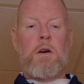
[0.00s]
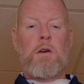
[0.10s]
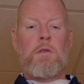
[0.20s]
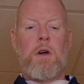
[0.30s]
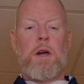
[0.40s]

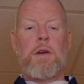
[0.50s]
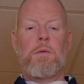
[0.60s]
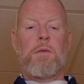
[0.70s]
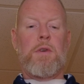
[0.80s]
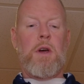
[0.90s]
All
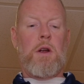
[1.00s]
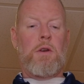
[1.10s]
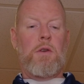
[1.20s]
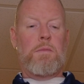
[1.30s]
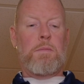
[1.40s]
right, we've got
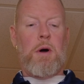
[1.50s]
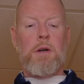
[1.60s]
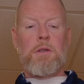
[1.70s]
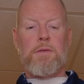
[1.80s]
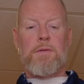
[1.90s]
our new
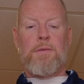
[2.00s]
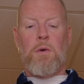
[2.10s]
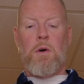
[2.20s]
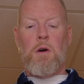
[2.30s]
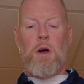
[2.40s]
parts
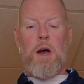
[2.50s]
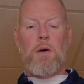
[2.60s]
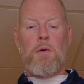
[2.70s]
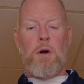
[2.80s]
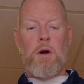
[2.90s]
for
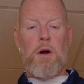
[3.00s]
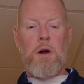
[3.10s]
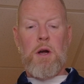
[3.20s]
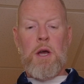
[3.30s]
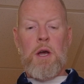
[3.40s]

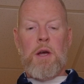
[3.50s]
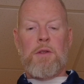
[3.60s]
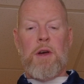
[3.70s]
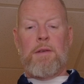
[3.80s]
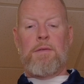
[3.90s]
our
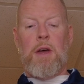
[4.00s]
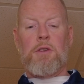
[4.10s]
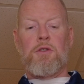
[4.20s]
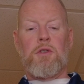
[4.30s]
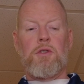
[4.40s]
Dive
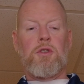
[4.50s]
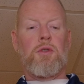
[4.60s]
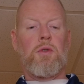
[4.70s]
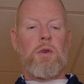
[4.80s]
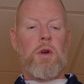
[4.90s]
Xtras
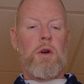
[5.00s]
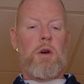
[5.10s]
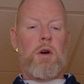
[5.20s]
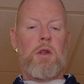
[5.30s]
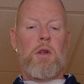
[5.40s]

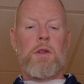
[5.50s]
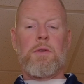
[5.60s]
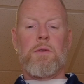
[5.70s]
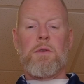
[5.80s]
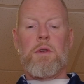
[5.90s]
scooter, although
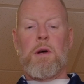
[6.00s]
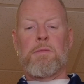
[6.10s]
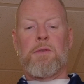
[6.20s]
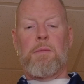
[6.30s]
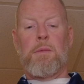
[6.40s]
this
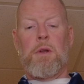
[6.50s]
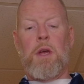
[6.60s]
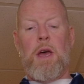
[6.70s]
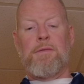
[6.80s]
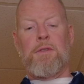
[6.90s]
comes from
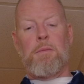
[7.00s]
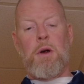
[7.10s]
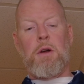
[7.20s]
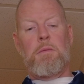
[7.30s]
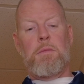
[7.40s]
an aftermarket